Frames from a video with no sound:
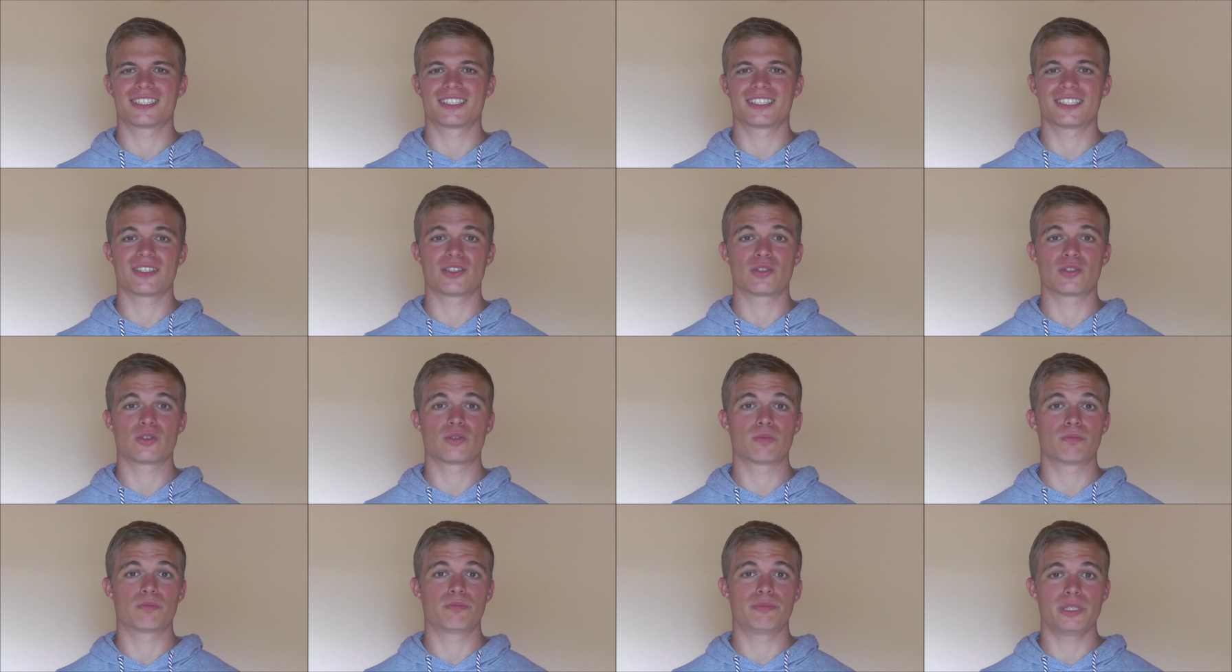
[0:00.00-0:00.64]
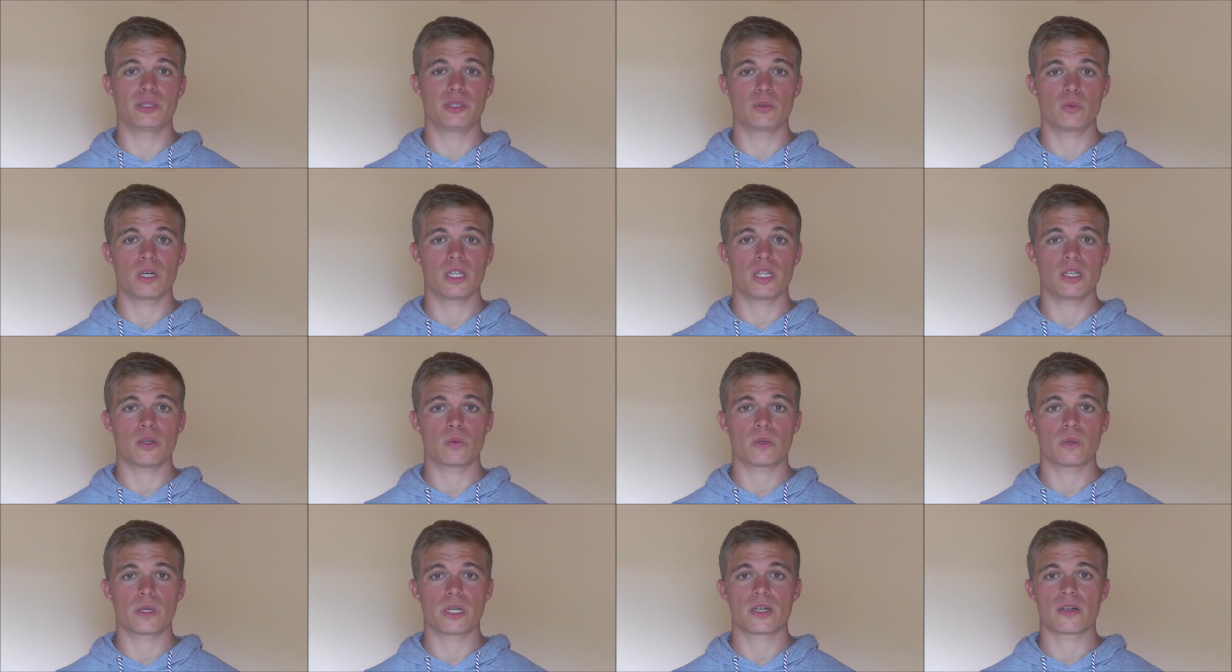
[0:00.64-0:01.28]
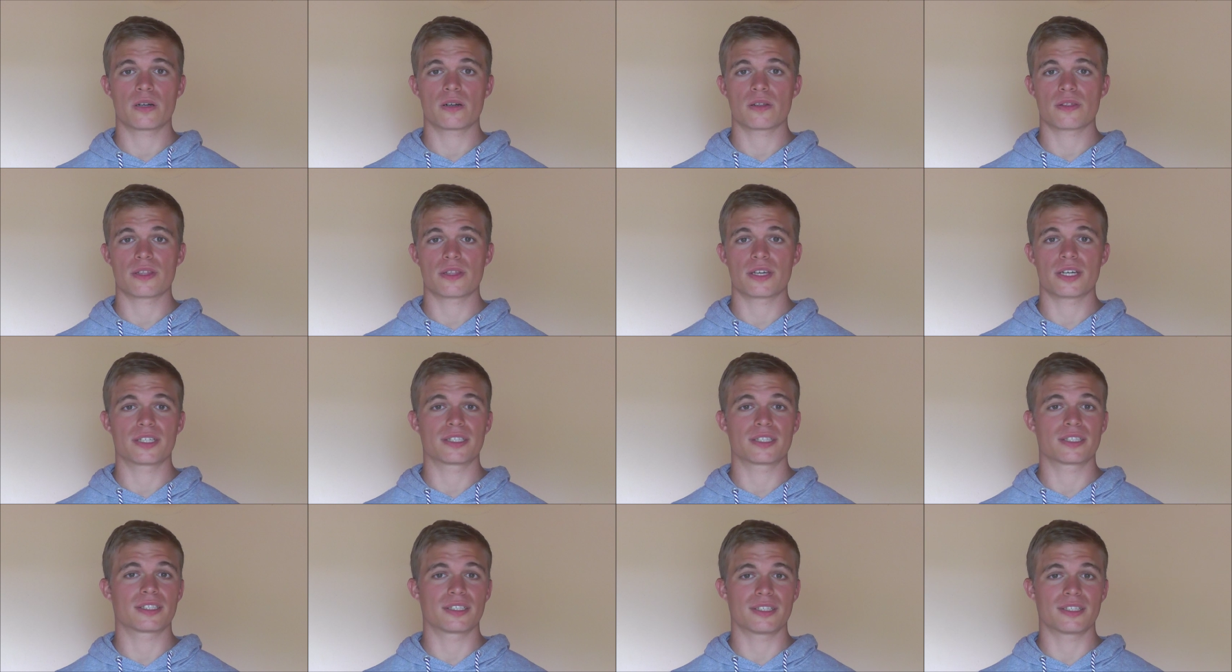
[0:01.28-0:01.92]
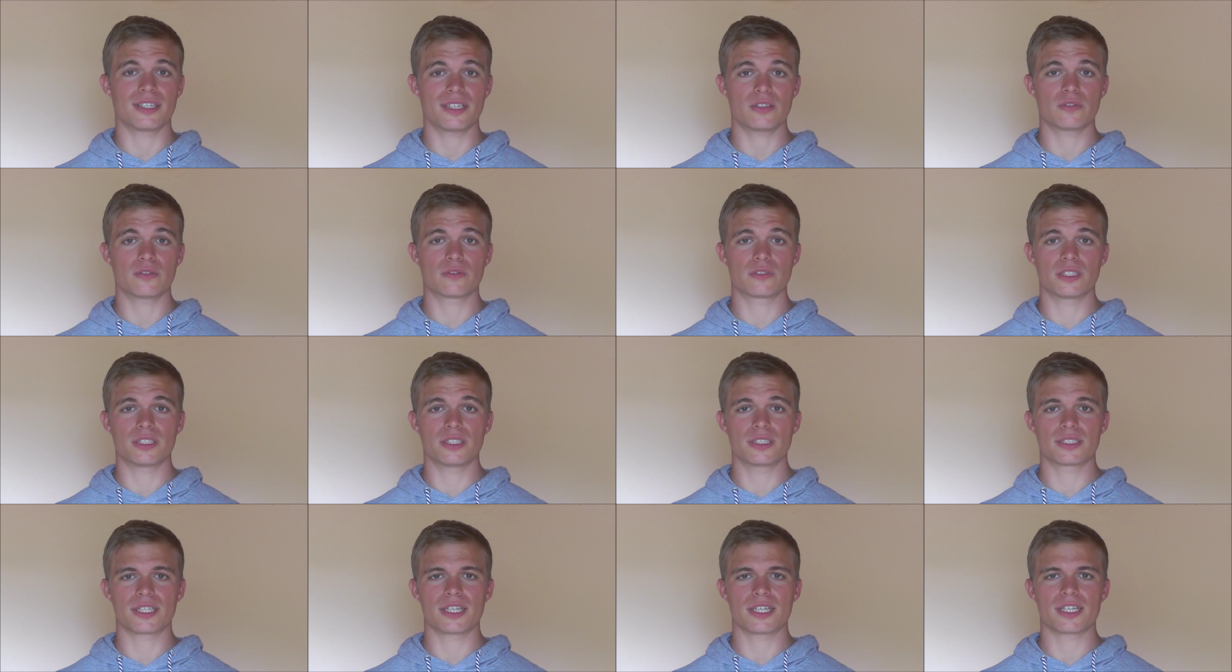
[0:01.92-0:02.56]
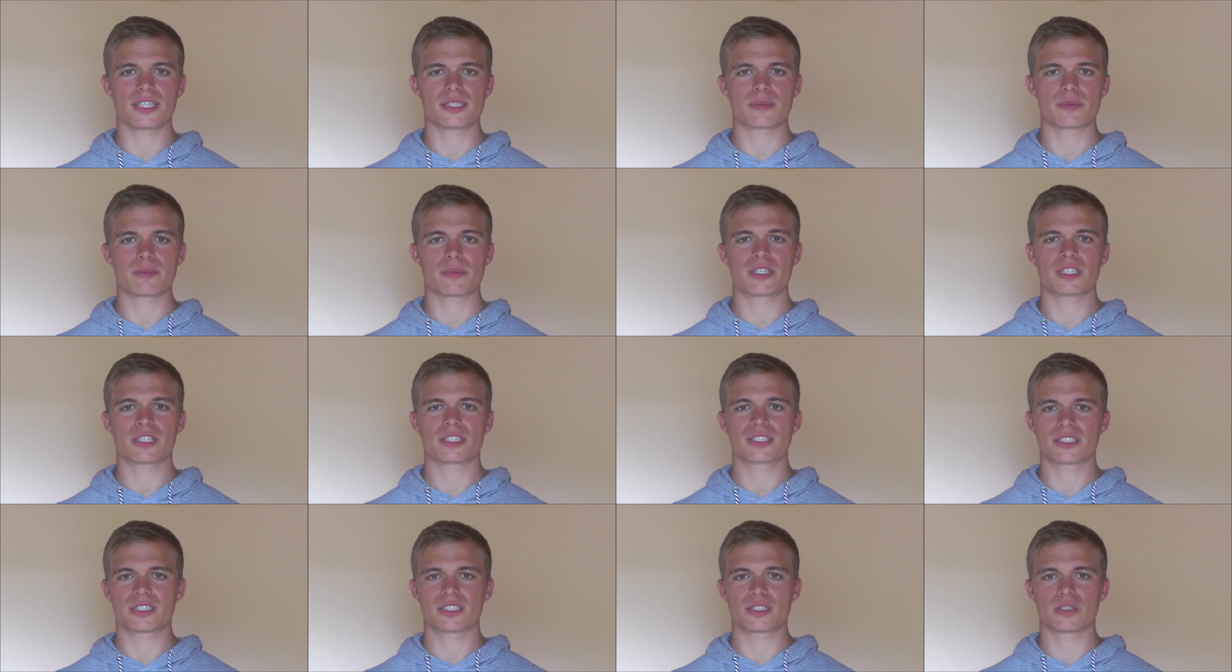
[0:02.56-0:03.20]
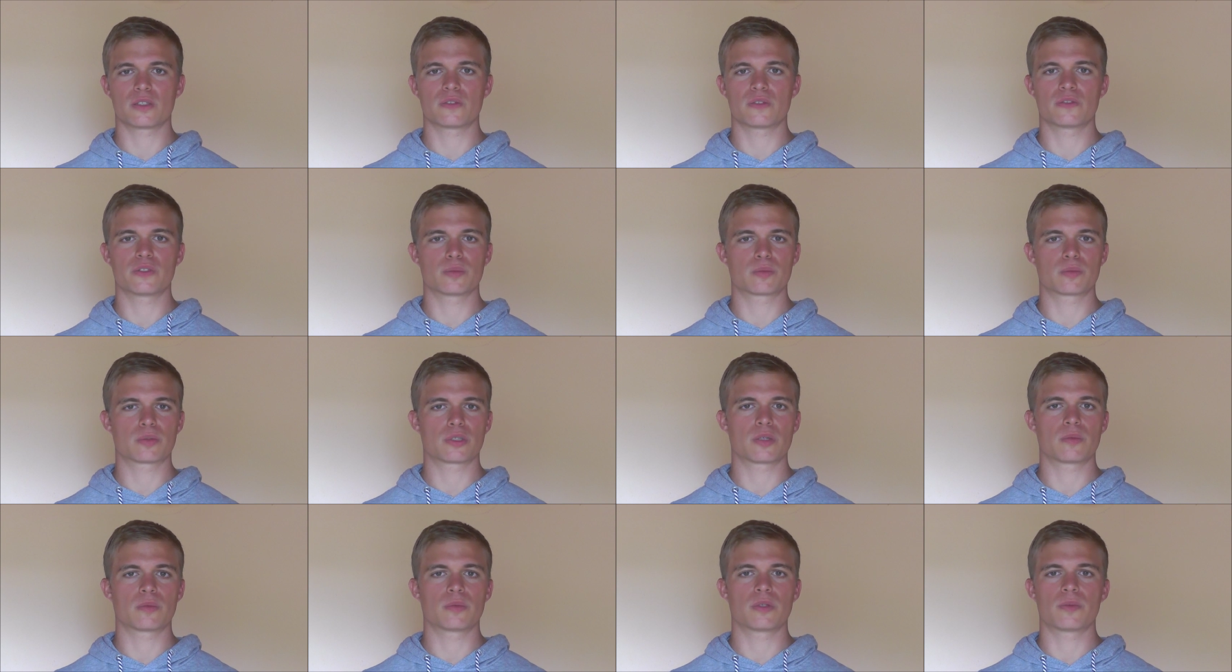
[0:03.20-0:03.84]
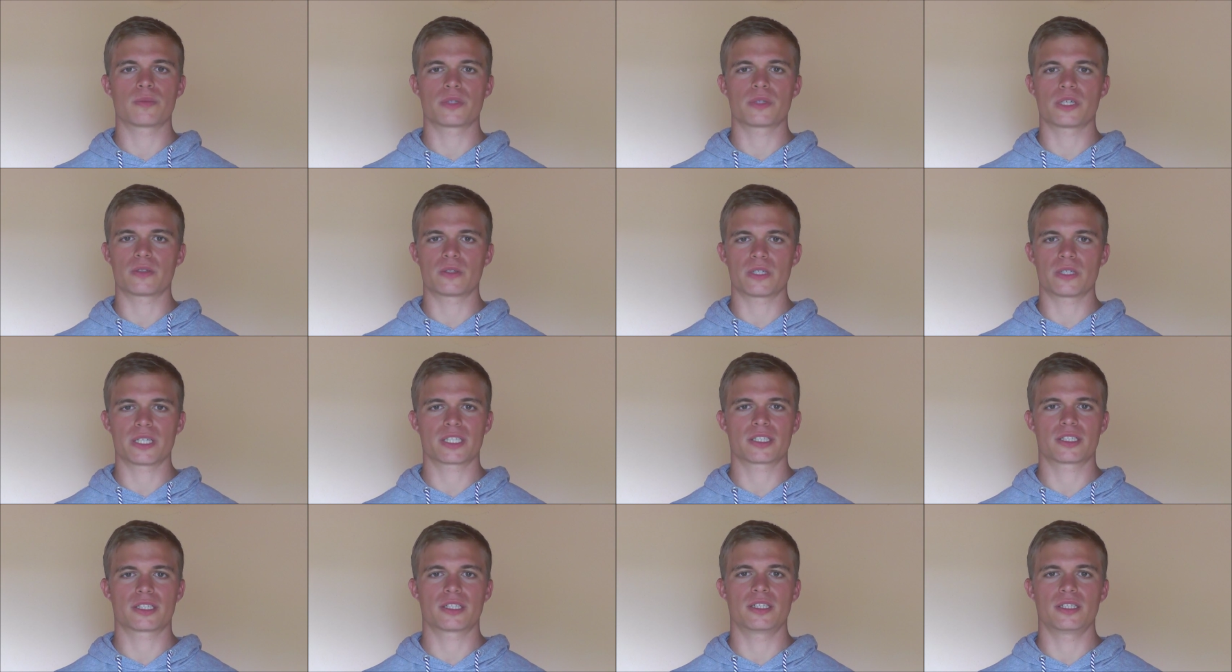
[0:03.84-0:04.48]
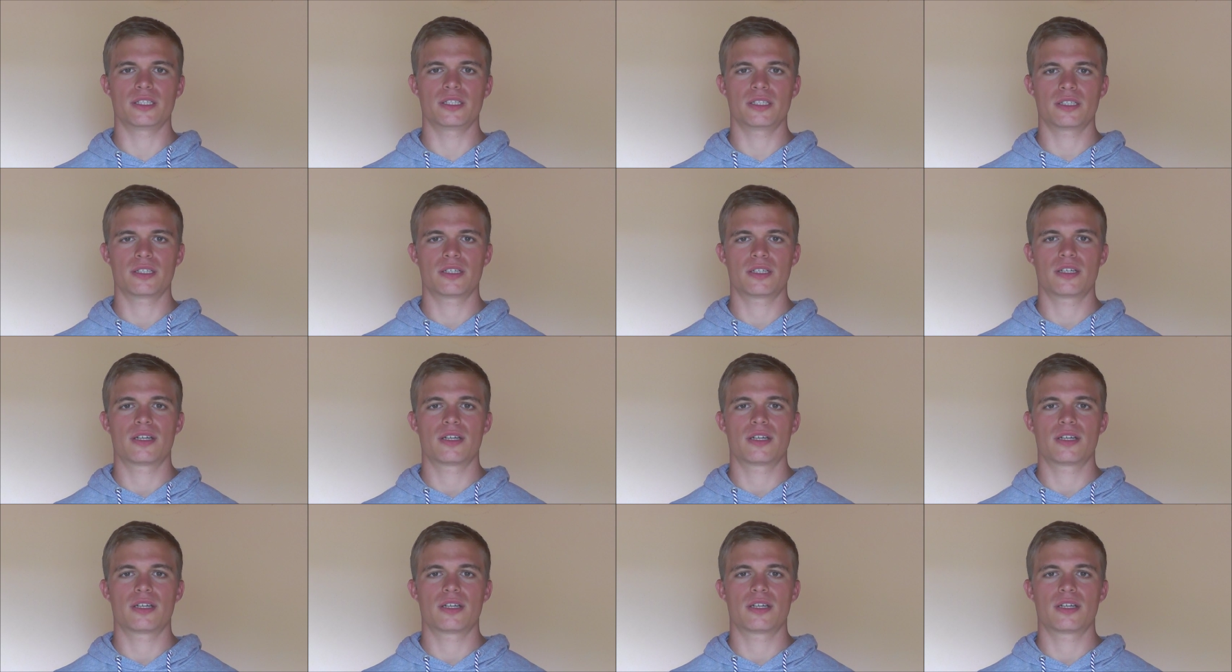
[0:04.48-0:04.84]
Now be well aware that none of these aspects solve your problem directly.